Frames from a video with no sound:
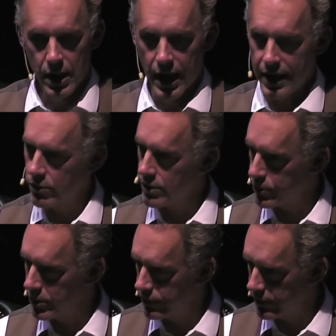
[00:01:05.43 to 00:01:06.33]
I don't
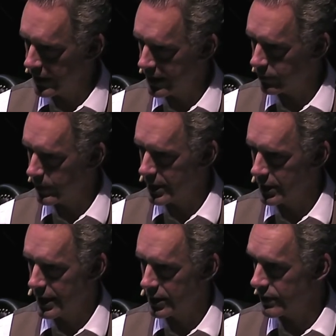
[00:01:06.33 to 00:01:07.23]
approve of left wing
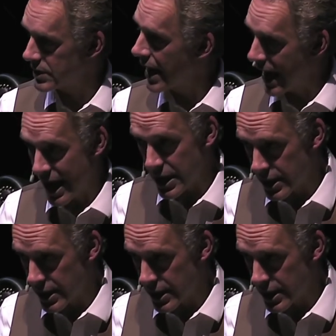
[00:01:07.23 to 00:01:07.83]
collectivists, and